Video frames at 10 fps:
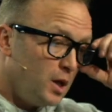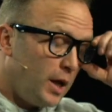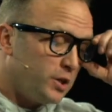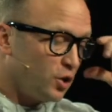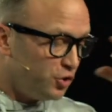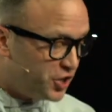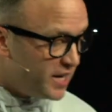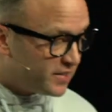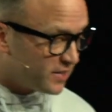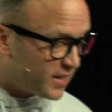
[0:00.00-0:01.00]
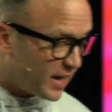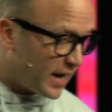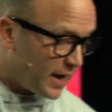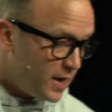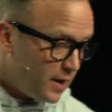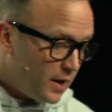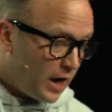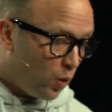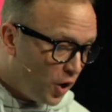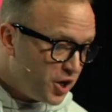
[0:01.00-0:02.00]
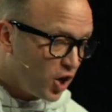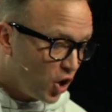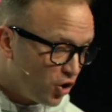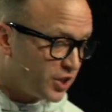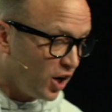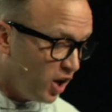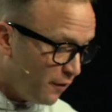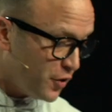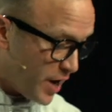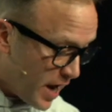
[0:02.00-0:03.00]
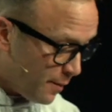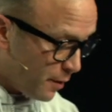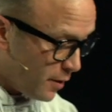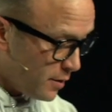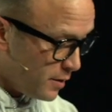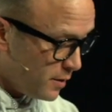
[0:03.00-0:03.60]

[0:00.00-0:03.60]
And so Jesus said, I, I want you to learn to love your neighbor.